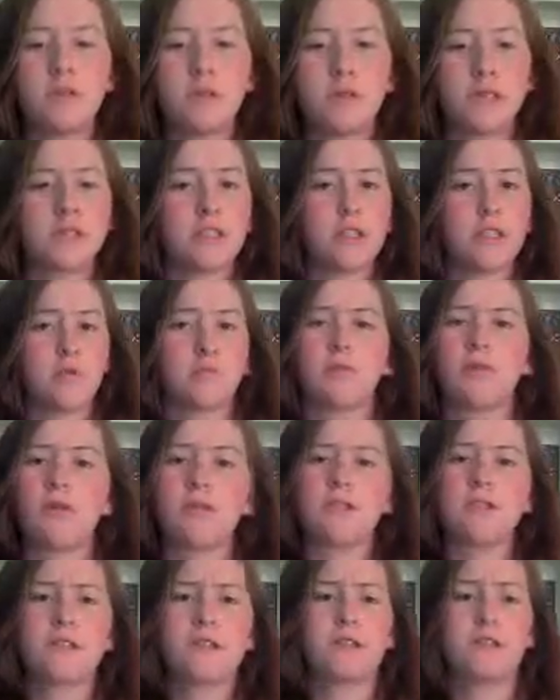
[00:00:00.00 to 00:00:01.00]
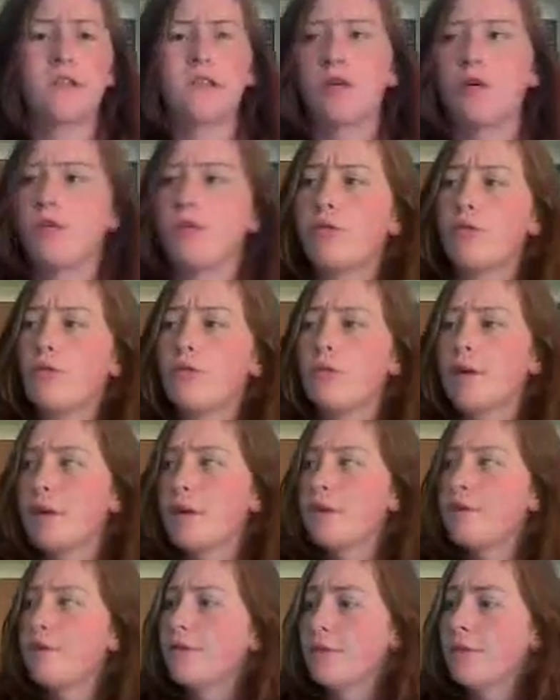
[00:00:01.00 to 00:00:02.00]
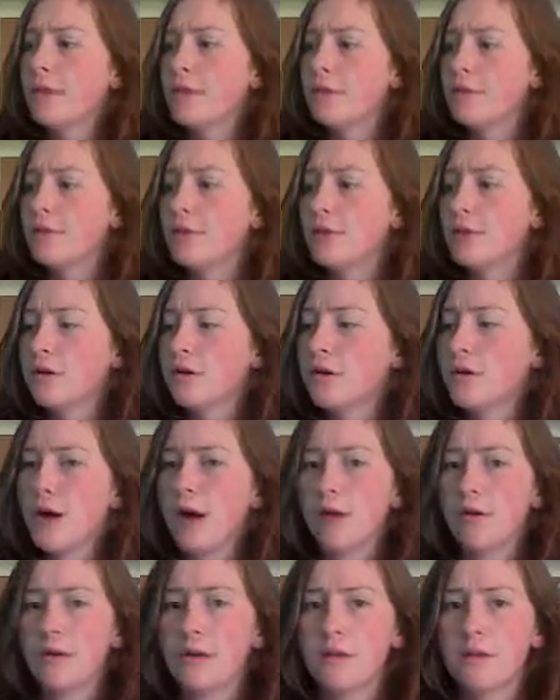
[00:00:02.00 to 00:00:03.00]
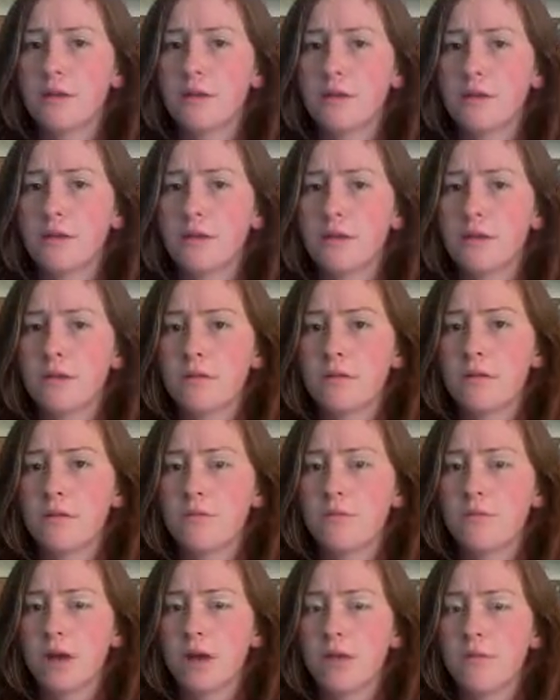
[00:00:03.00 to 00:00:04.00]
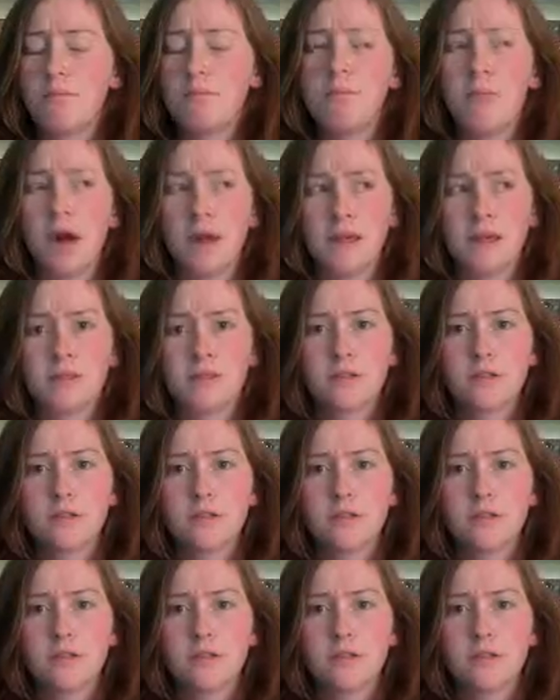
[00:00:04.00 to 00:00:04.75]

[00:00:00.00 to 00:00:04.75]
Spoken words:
much, and I'll probably just make a whole video about it. I might.